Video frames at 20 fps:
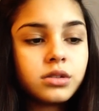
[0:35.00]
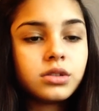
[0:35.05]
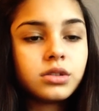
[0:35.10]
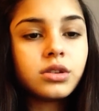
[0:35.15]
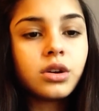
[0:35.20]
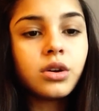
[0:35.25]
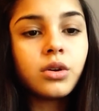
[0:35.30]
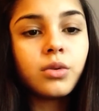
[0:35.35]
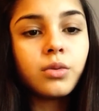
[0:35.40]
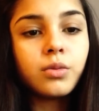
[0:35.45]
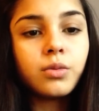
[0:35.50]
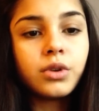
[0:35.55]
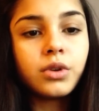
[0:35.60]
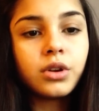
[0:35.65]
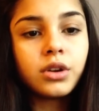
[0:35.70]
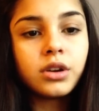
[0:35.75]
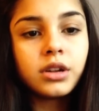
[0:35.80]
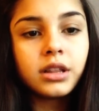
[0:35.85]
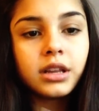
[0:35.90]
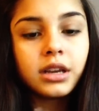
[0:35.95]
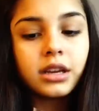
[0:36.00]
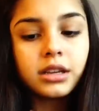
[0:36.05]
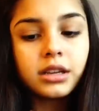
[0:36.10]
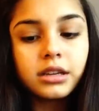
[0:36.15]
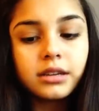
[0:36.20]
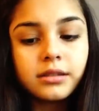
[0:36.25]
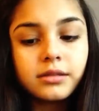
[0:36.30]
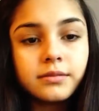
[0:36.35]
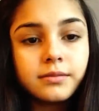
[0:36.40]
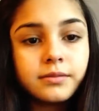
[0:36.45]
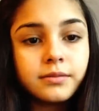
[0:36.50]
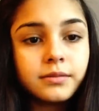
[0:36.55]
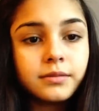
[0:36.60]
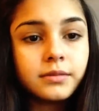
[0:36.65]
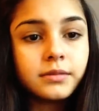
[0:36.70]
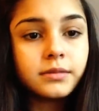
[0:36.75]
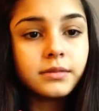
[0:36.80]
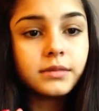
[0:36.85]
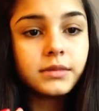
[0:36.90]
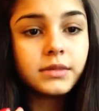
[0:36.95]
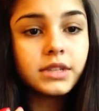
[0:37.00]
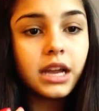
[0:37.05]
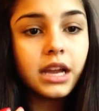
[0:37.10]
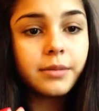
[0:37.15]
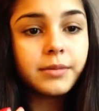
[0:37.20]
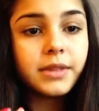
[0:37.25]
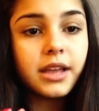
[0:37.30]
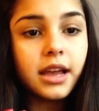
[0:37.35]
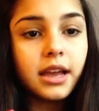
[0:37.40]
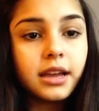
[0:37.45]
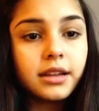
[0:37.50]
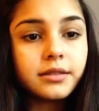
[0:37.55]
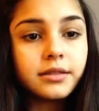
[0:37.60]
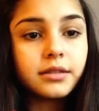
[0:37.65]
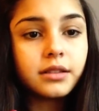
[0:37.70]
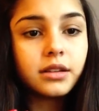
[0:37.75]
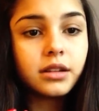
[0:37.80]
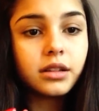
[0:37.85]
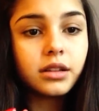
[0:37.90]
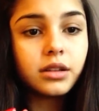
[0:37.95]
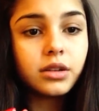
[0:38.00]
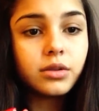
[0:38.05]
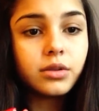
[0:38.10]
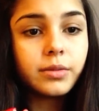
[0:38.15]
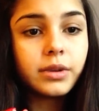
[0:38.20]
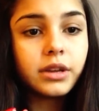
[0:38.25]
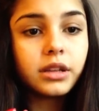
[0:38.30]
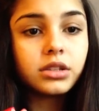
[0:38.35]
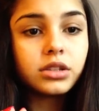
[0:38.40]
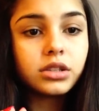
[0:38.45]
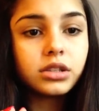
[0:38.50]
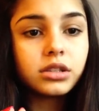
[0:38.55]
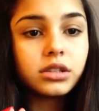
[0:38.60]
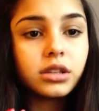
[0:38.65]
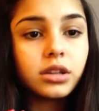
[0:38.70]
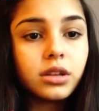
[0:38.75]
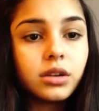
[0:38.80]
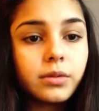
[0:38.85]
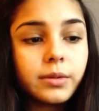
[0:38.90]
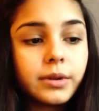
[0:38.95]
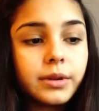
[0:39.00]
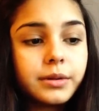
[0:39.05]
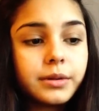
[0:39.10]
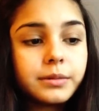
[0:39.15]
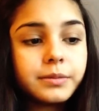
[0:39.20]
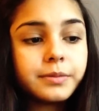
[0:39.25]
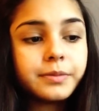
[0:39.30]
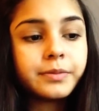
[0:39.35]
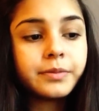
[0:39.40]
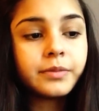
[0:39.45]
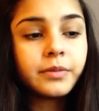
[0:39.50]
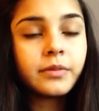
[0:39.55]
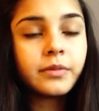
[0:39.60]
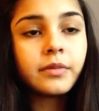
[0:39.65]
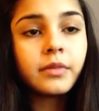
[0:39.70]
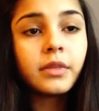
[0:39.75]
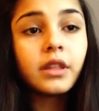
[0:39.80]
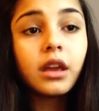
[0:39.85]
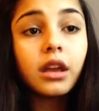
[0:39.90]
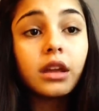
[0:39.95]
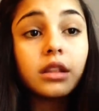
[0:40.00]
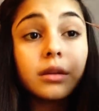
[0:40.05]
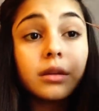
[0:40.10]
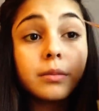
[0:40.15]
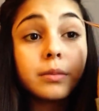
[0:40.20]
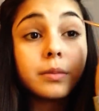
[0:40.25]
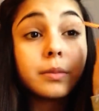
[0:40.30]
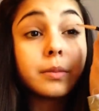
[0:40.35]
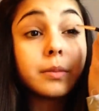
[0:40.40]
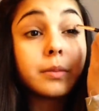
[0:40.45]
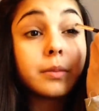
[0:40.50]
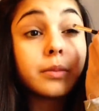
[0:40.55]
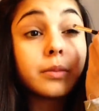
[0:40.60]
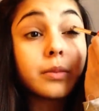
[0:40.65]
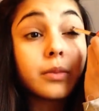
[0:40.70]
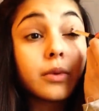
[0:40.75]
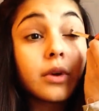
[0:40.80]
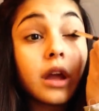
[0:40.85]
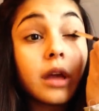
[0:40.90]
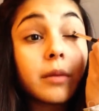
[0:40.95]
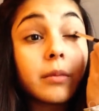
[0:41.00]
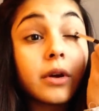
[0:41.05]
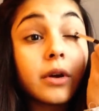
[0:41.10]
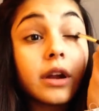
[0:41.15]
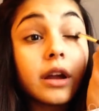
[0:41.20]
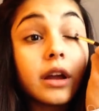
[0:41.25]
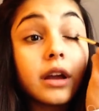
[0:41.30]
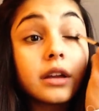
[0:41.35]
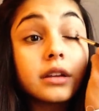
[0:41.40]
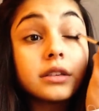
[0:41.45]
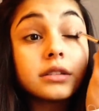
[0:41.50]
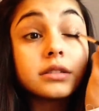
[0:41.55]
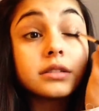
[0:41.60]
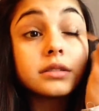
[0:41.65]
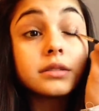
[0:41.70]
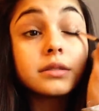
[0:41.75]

So we're gonna like dab that a little bit, just a little bit, and then prime our eyes.